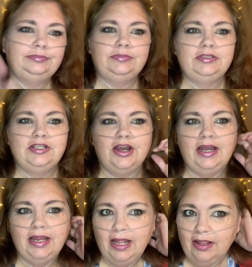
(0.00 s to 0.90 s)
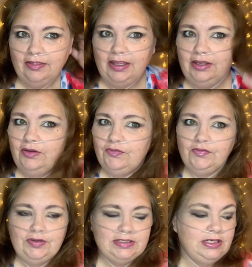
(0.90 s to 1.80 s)
Sorry. Thank you for
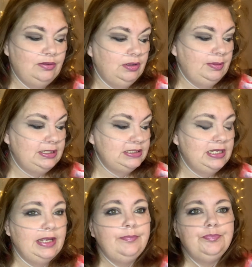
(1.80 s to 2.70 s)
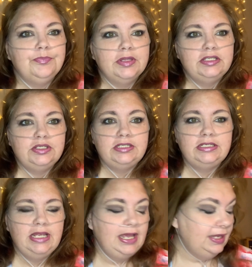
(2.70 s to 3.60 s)
visiting with me today. So
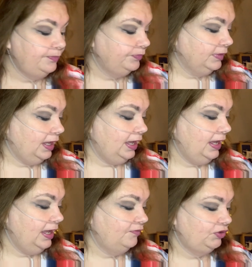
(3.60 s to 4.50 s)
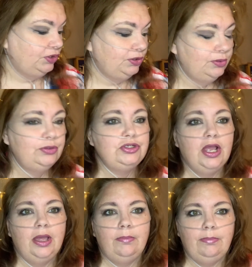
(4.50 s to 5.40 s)
today, I have a huge
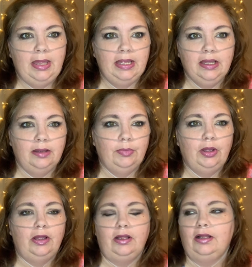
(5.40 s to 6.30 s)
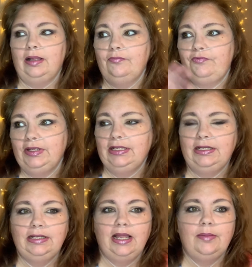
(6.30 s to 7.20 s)
makeup haul. I'm feeling
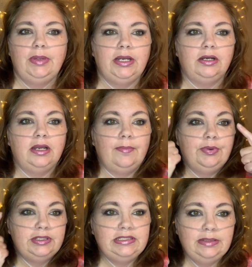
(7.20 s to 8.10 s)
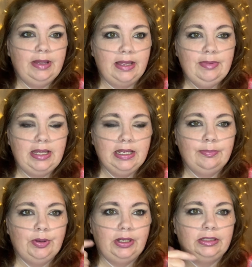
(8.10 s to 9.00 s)
a lot better. I put some eye
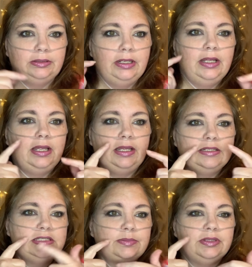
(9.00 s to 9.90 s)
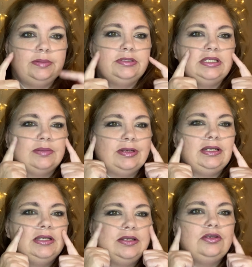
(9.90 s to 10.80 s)
makeup on and some lipstick, but I
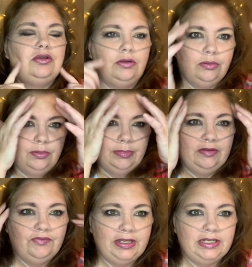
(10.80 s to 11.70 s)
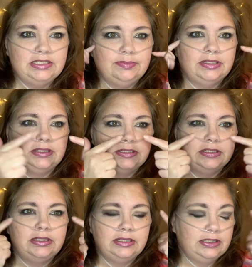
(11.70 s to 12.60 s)
didn't do my face because of
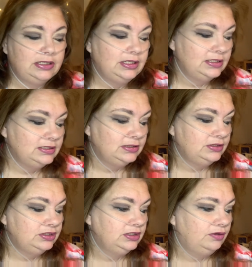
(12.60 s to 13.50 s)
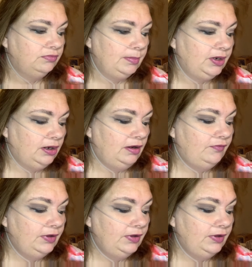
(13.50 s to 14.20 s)
this. So just gonna rub it off.